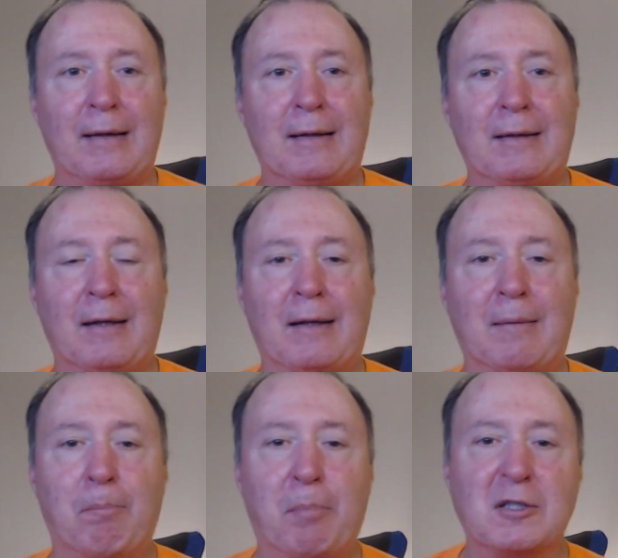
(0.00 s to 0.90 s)

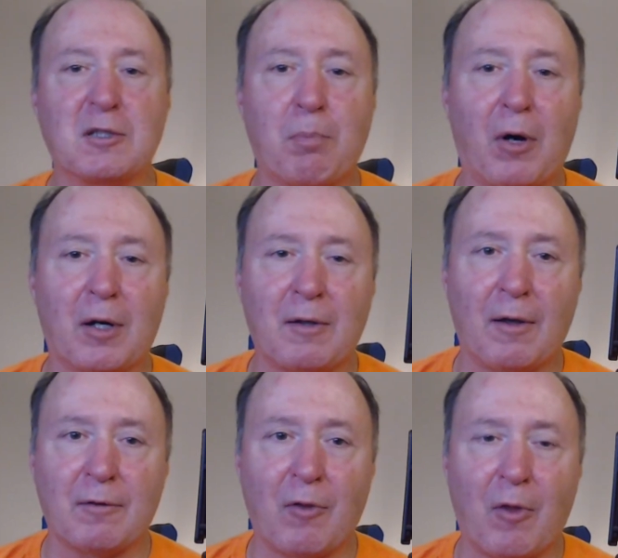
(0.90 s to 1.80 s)
benchmark
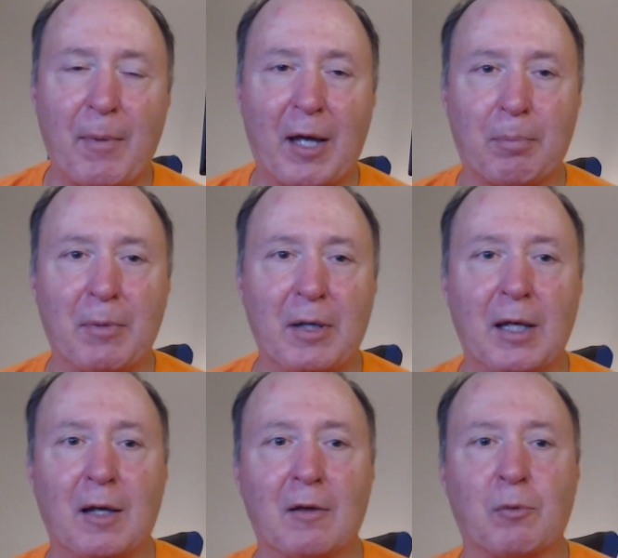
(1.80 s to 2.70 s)
tests of the Mac
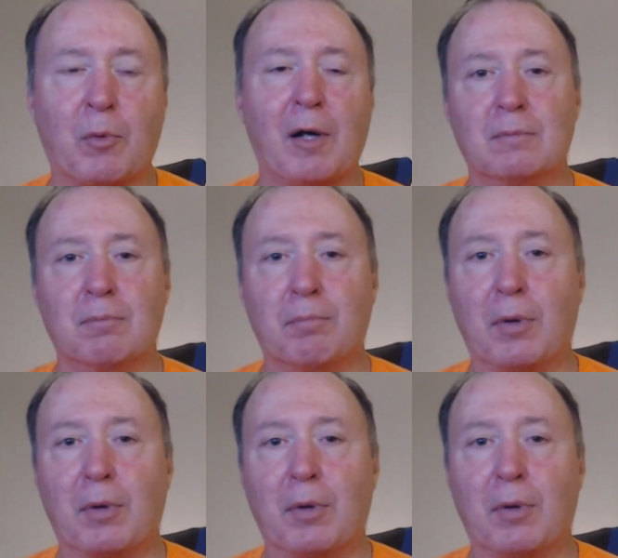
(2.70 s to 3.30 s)
Mini against whatever.